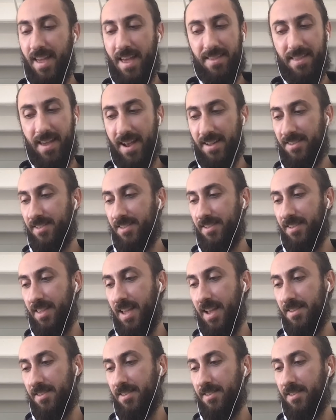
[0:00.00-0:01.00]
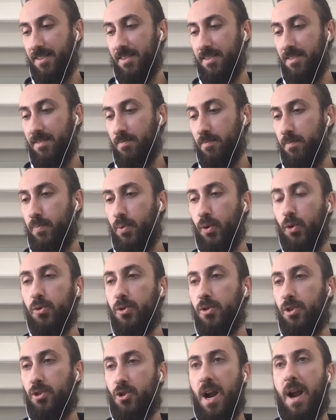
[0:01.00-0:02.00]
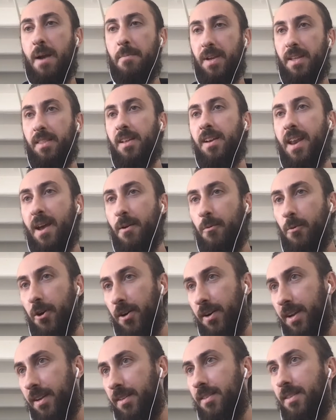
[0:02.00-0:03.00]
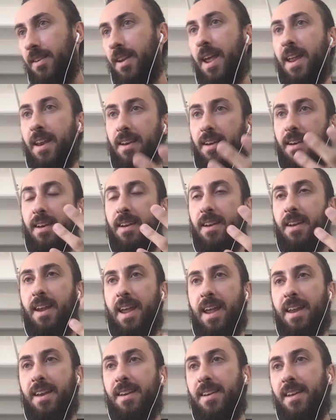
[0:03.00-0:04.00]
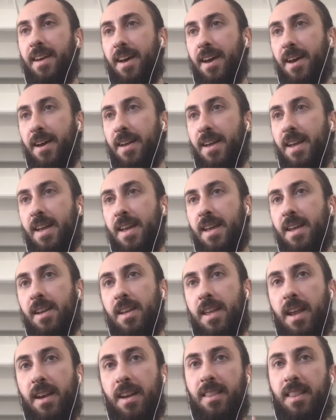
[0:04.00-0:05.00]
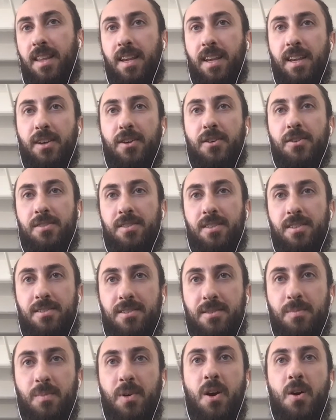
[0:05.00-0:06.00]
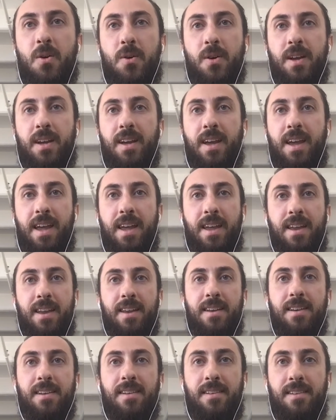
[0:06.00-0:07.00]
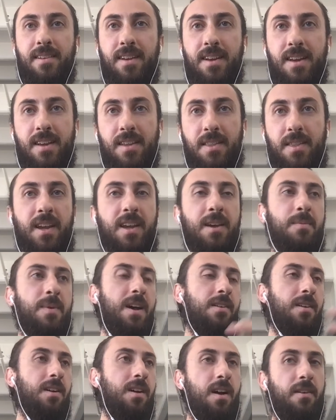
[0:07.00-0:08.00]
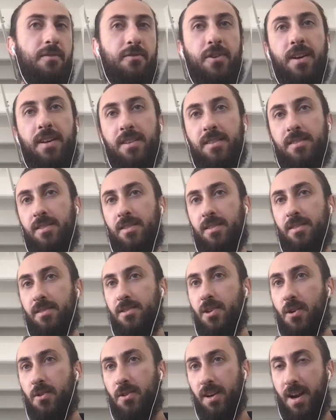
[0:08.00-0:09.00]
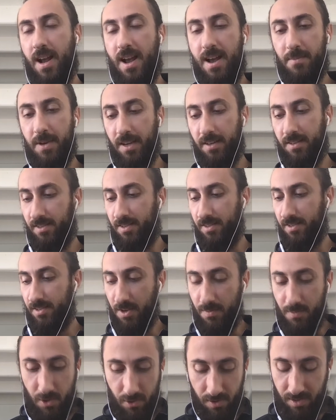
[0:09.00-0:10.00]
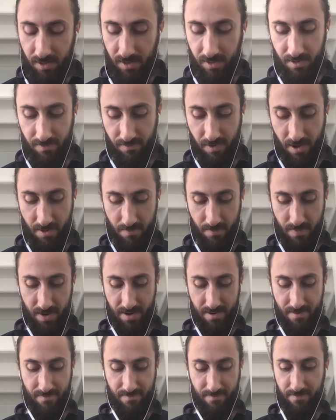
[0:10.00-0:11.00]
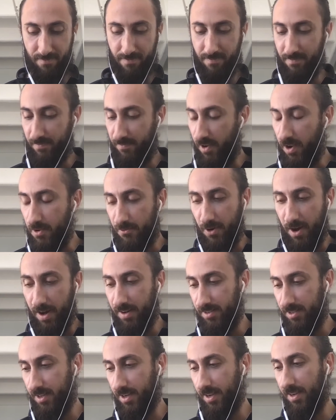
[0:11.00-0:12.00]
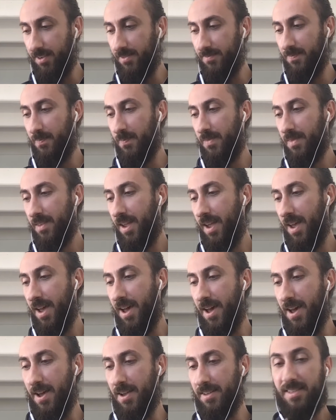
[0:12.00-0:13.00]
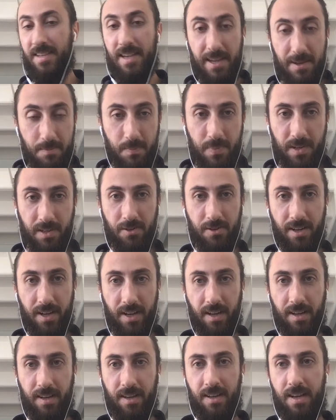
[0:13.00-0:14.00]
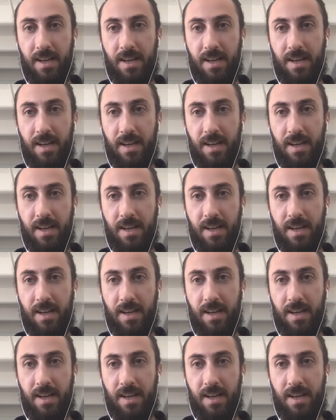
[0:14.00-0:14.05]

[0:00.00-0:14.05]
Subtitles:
that's bootstrapping the network and getting the ecosystem going and thinking about governance and tokenomics, community development, fundraising, team building.